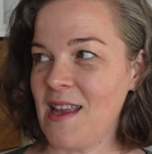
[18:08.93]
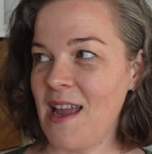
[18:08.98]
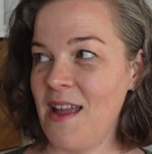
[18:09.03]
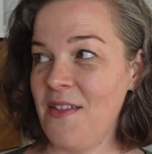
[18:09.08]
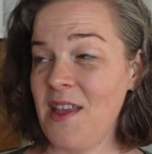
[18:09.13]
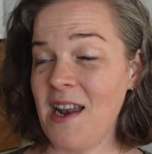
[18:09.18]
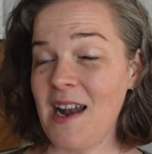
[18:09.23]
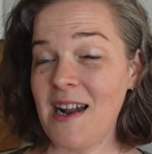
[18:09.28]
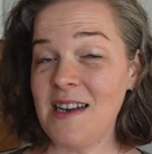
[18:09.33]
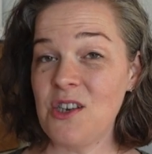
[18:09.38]

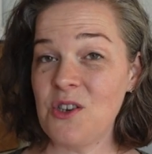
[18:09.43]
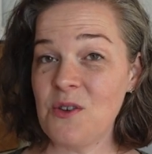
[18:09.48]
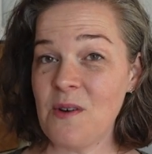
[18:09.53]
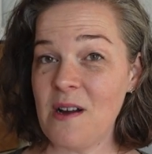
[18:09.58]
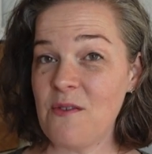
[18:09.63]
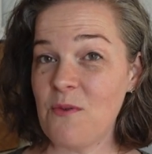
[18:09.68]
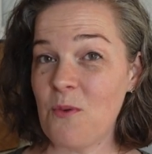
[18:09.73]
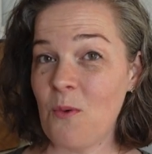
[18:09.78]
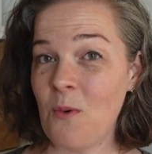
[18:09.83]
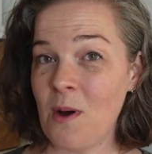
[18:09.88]
And then I do
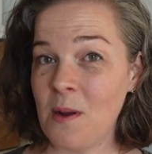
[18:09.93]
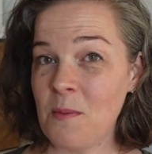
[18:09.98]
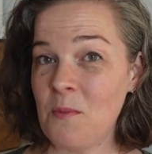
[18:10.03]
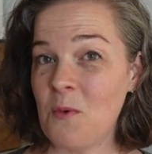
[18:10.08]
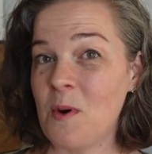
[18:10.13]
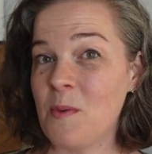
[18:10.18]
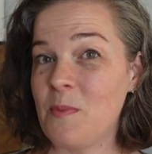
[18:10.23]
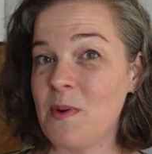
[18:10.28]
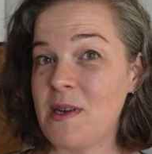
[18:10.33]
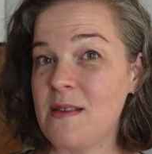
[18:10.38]
have one
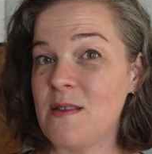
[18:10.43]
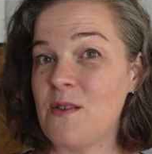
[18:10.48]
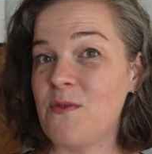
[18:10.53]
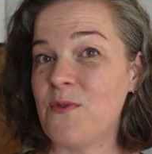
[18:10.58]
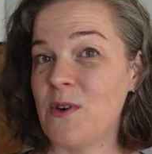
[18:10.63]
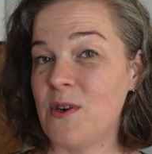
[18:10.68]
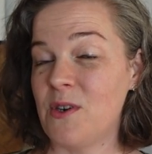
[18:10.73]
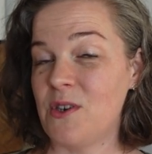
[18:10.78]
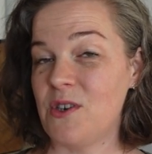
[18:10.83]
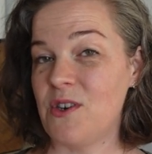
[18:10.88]
more piece of
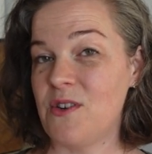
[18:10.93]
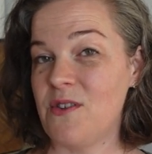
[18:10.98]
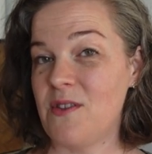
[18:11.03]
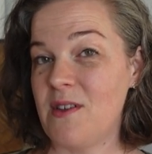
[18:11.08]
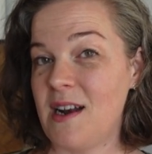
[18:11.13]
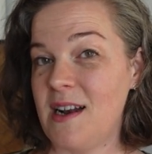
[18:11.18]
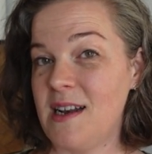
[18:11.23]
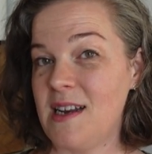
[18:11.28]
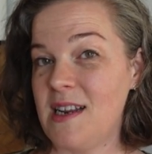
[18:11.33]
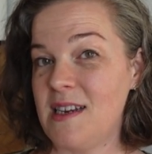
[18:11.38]
furniture
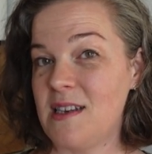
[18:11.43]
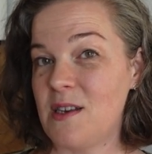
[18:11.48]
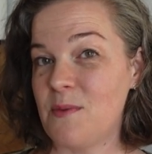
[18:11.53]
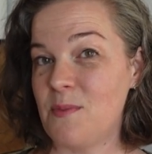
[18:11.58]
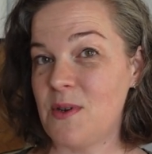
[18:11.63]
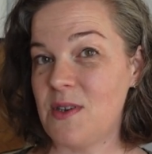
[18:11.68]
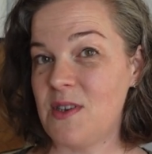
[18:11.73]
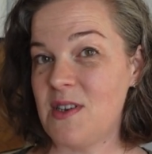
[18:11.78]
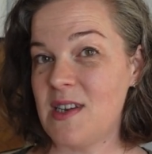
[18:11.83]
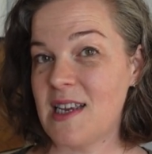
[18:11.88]
that I need to
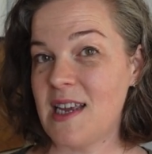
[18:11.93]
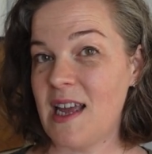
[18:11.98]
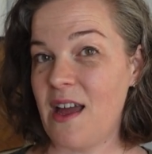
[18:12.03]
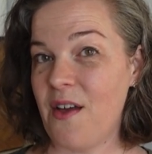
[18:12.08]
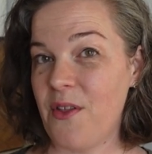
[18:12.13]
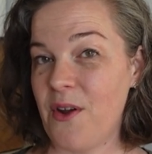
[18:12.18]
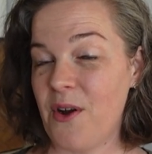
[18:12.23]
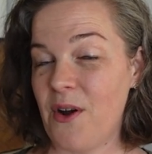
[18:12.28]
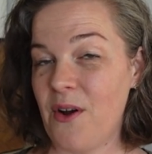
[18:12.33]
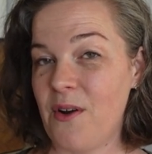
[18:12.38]
put
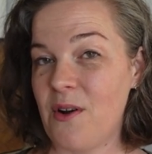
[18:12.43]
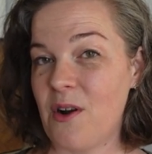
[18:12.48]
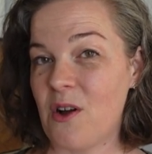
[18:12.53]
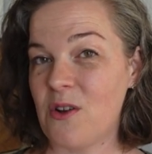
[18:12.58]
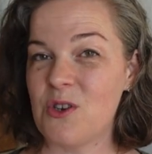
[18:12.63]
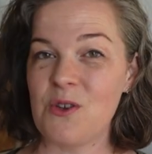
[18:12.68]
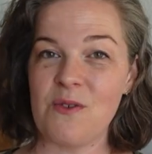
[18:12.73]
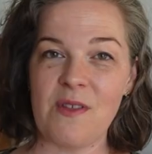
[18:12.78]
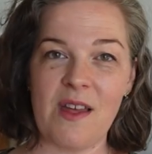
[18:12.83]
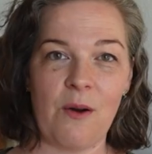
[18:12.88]
together, and
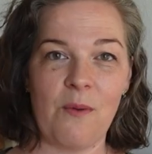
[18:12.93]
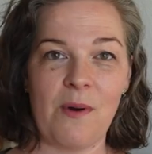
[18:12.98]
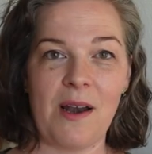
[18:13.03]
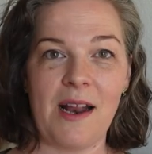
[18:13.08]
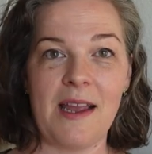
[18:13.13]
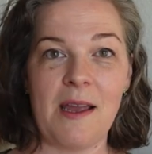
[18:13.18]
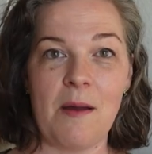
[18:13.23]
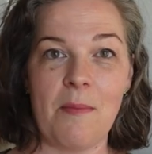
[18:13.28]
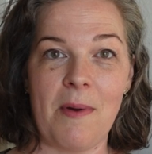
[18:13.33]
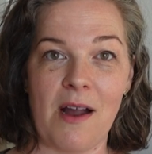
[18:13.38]
I'll do that when
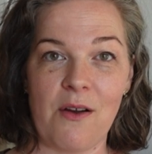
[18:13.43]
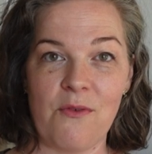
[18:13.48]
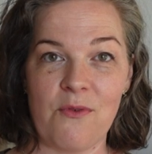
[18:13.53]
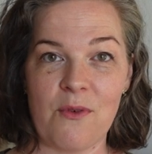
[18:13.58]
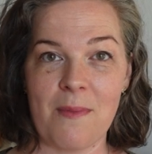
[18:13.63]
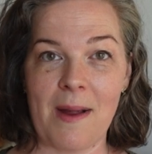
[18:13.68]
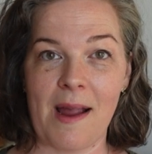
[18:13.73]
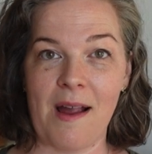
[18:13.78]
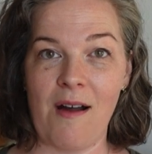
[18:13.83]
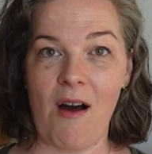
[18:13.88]
I get back
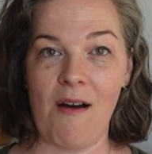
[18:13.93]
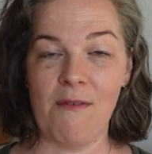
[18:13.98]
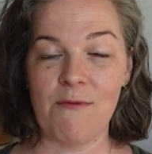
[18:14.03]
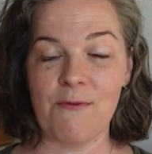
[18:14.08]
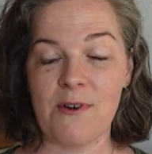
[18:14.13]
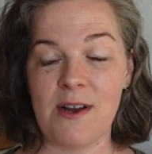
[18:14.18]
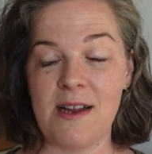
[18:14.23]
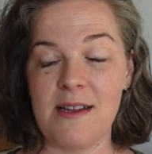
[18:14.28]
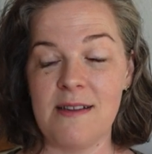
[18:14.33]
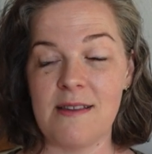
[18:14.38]
from my
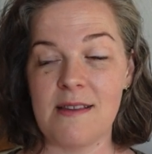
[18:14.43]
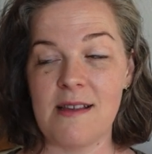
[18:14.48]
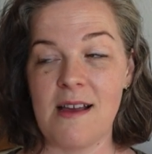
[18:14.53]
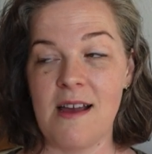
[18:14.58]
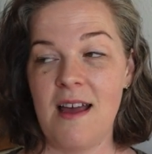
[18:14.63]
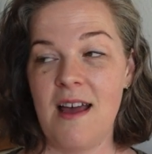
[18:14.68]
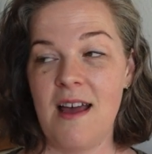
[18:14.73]
conference.